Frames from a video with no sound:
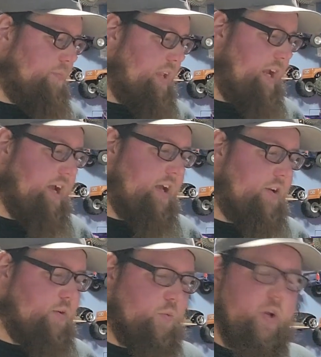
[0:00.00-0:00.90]
And
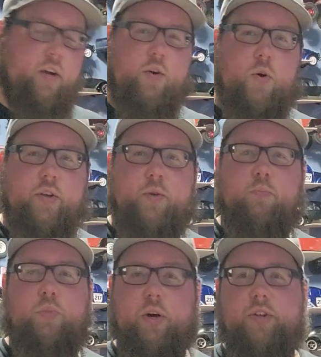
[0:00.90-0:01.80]
we are going to
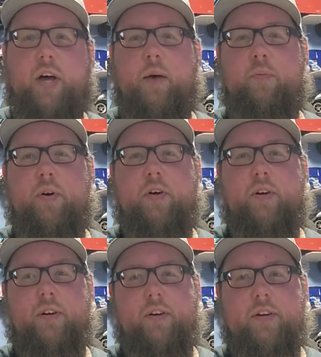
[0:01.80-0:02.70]
build up
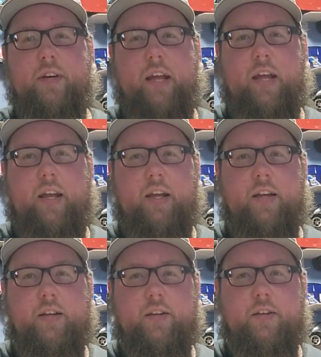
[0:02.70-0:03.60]
a
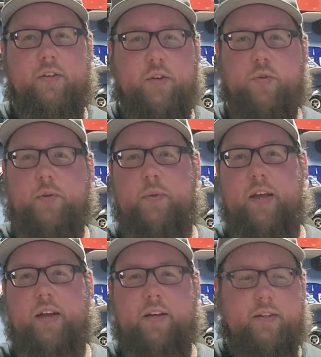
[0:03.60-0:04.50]
new
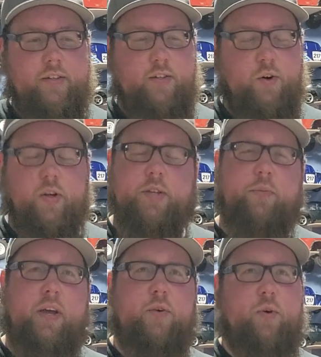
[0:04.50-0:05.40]
Tamiya, or a
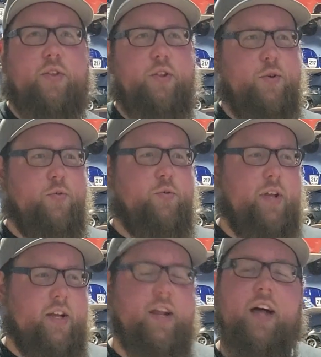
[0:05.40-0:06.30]
Tamiya with new
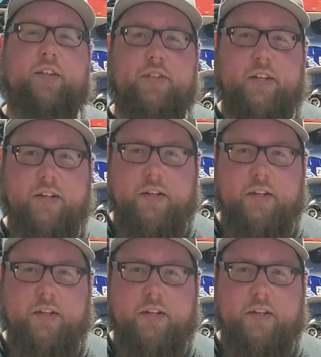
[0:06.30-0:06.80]
technology,